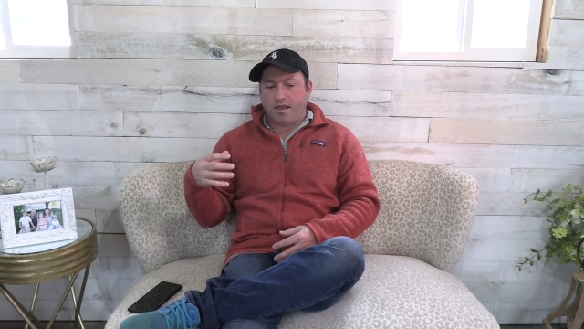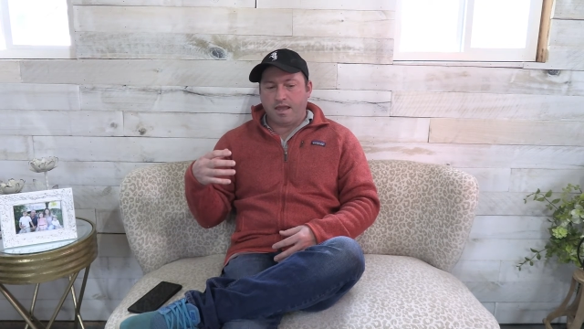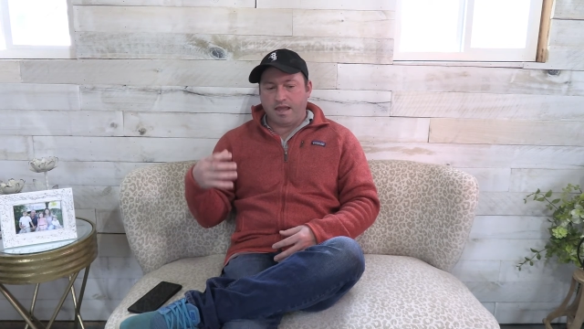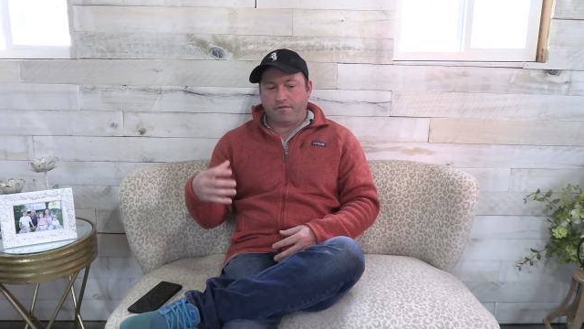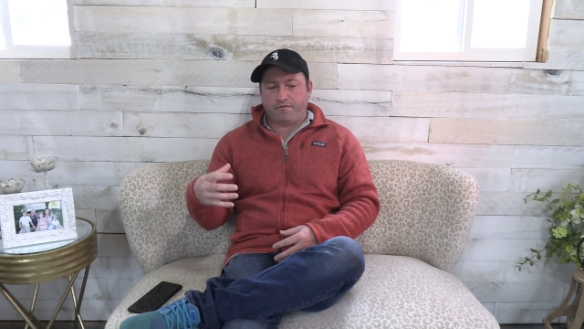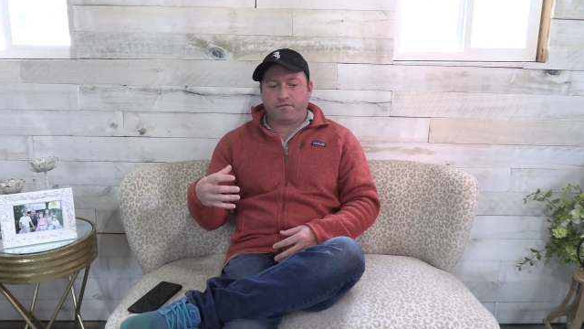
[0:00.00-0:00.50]

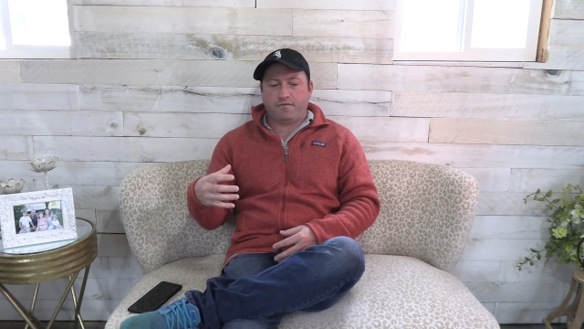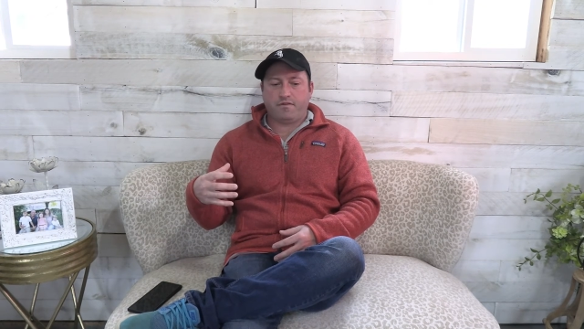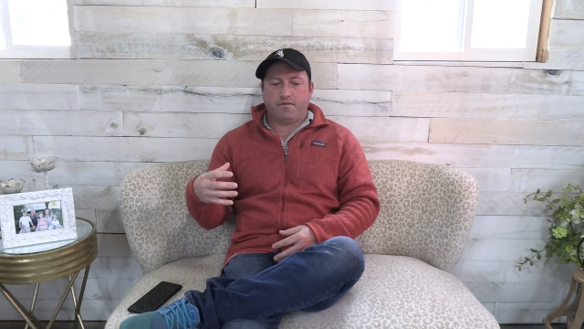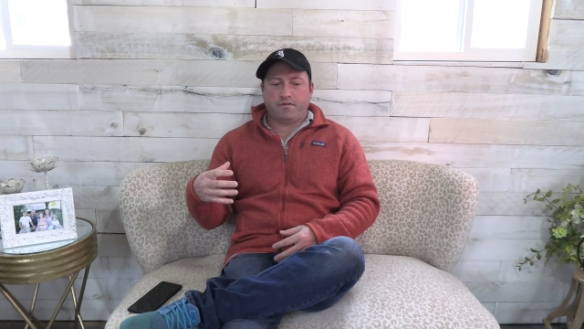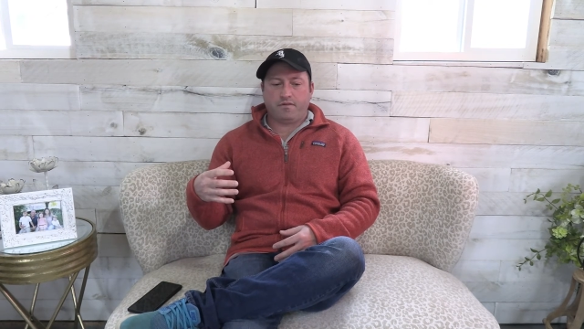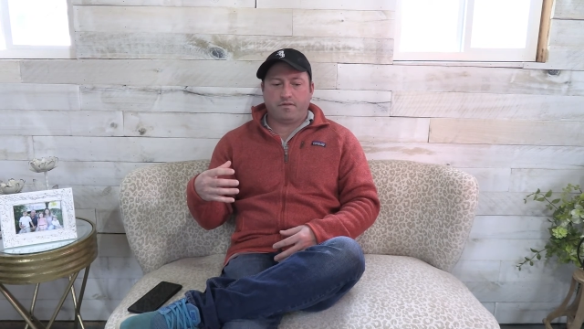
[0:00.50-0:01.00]
if
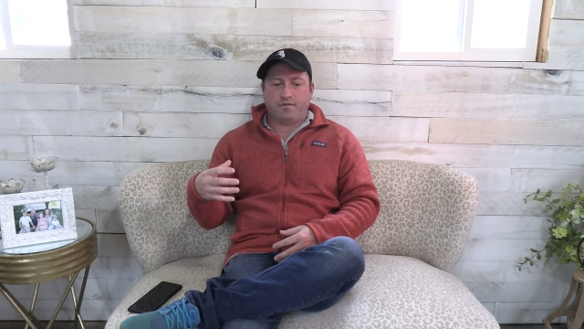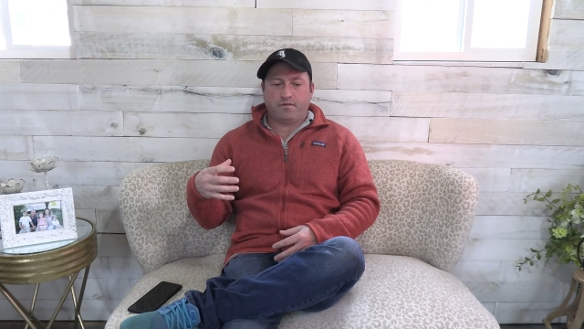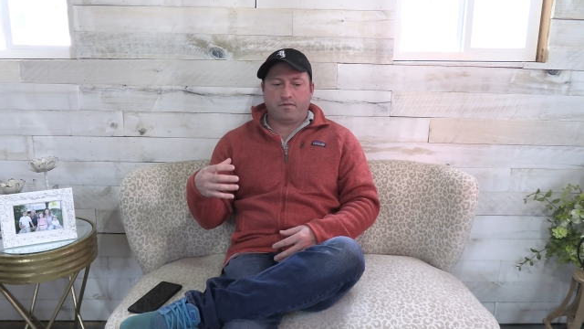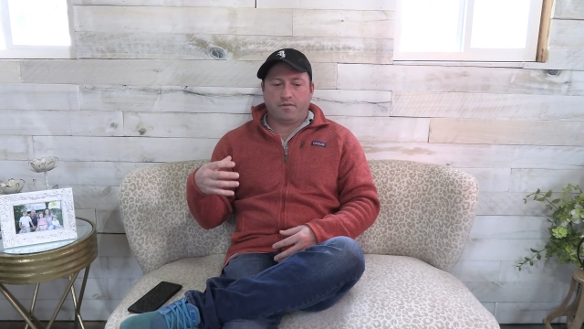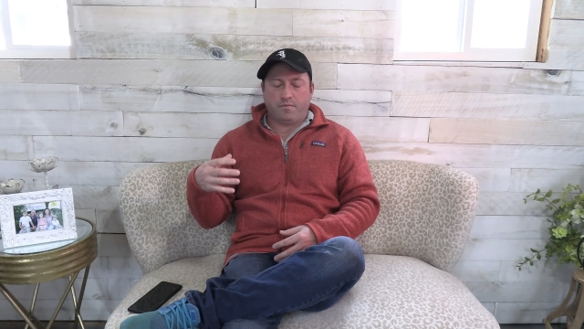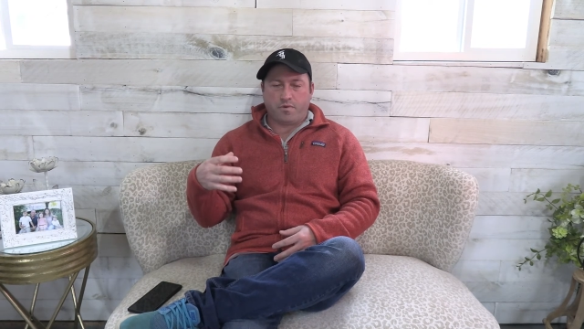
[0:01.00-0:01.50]

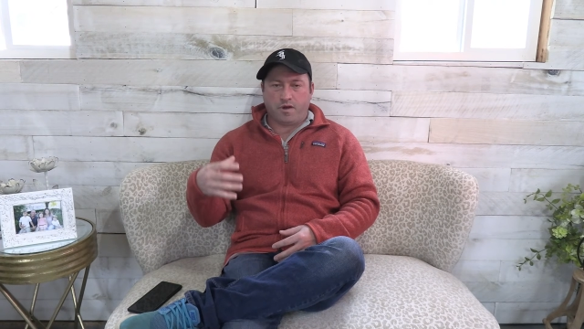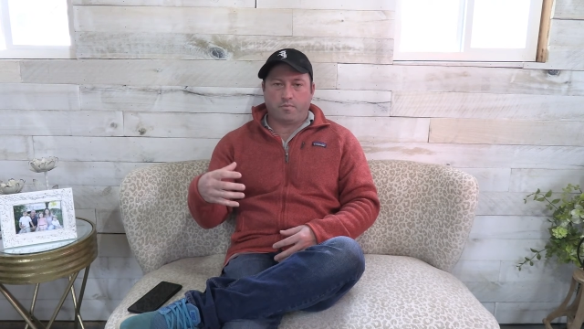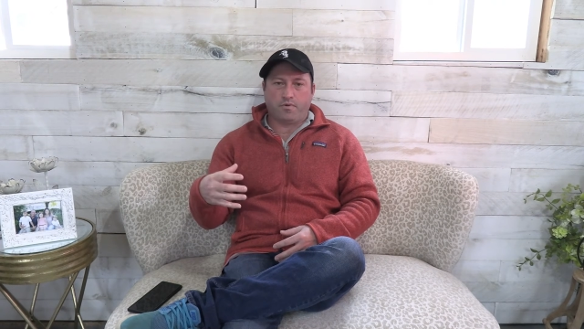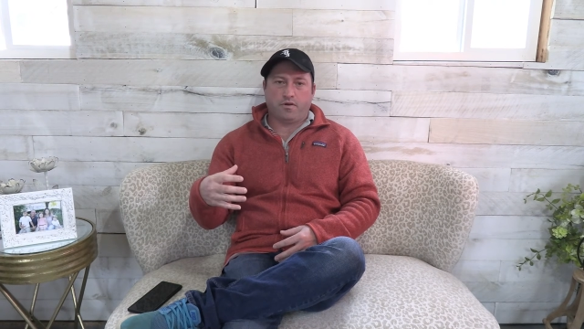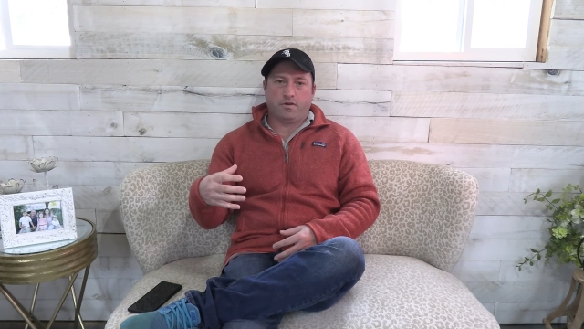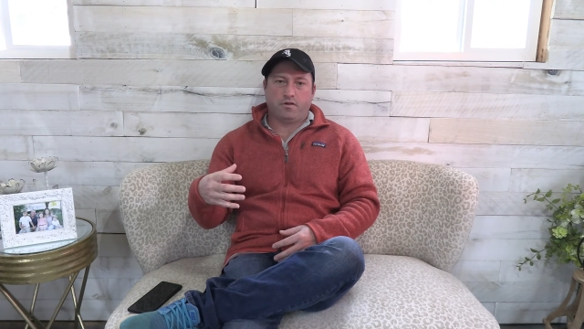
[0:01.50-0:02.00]
the
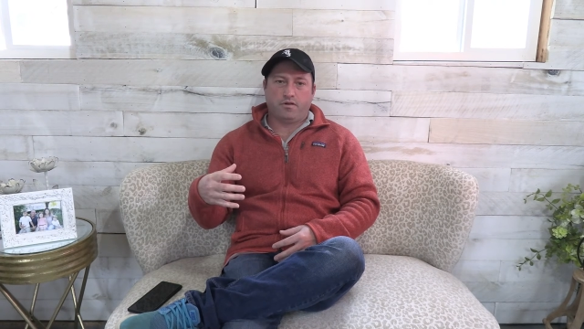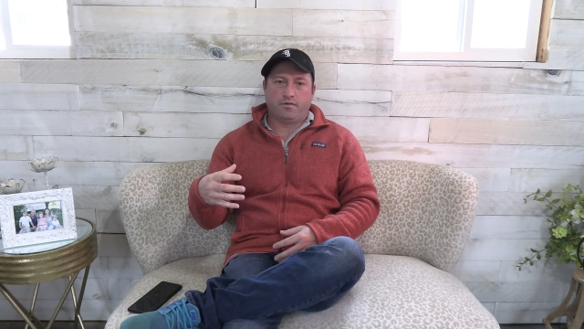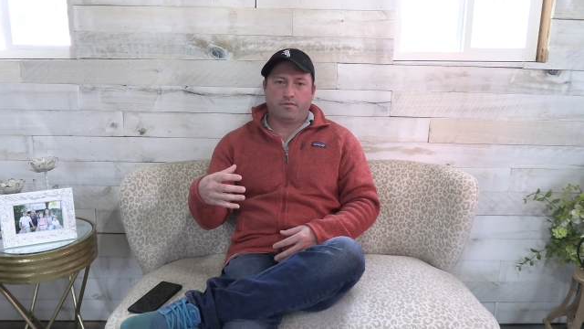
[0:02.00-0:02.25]
pumper,